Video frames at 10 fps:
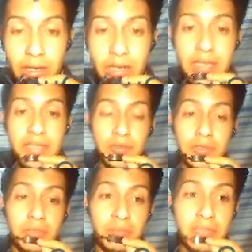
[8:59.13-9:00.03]
So it
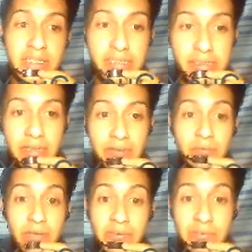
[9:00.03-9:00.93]
means that
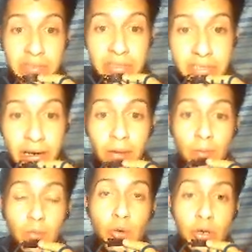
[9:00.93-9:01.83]
reference are
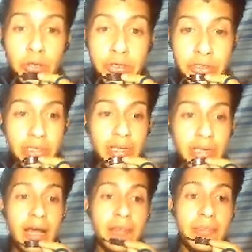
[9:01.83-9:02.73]
words
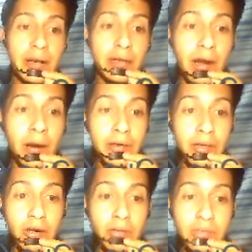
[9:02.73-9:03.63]
that are
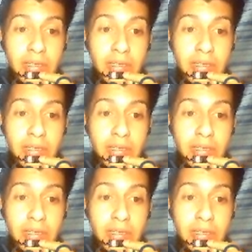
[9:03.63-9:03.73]
commonly